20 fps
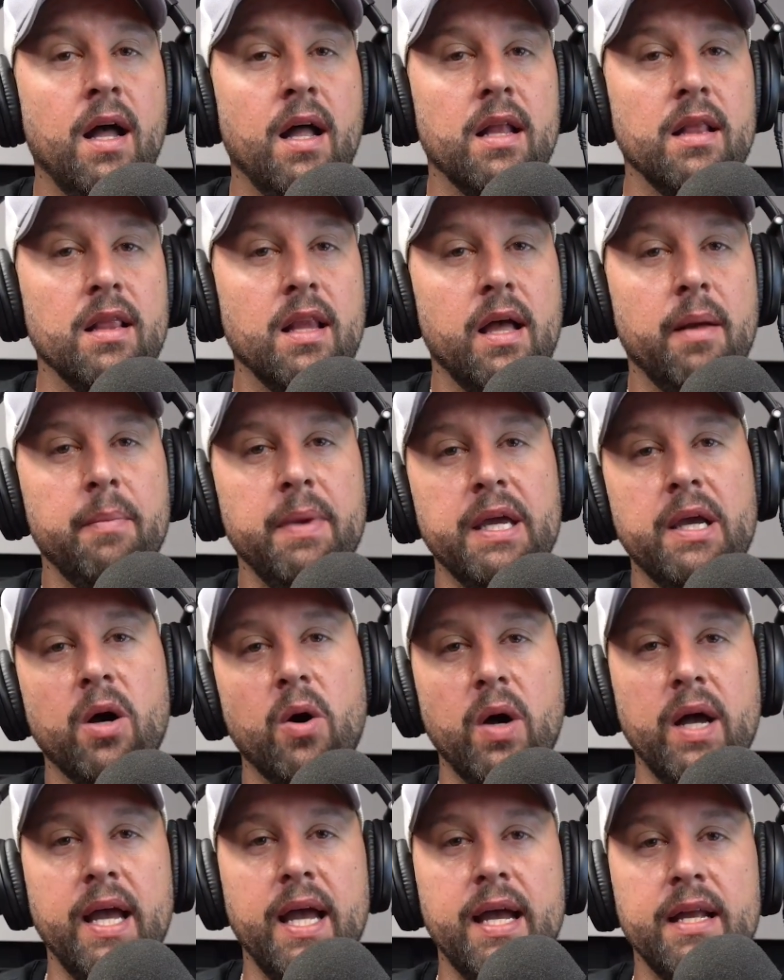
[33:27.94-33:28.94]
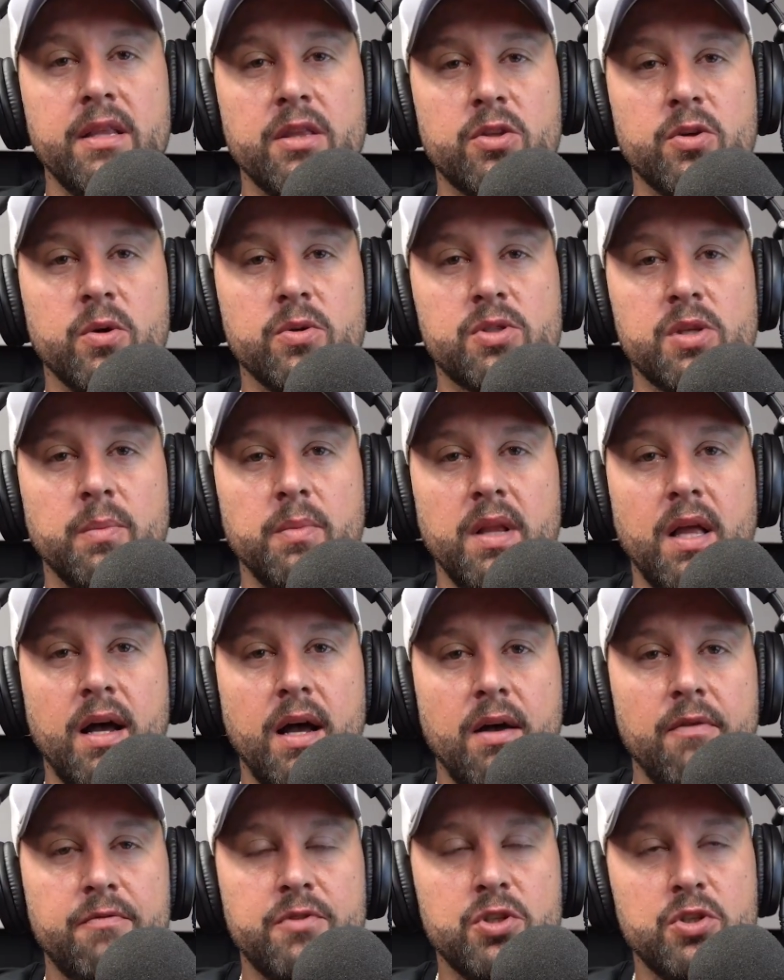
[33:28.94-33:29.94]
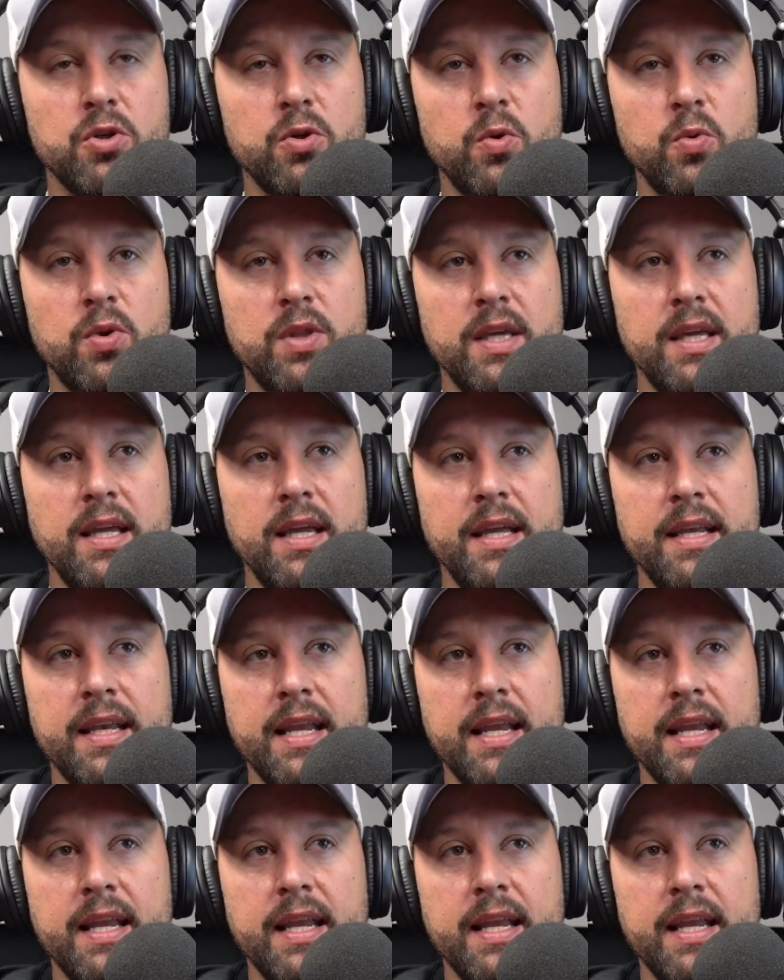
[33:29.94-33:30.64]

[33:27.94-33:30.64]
Let me go ahead and throw some love to the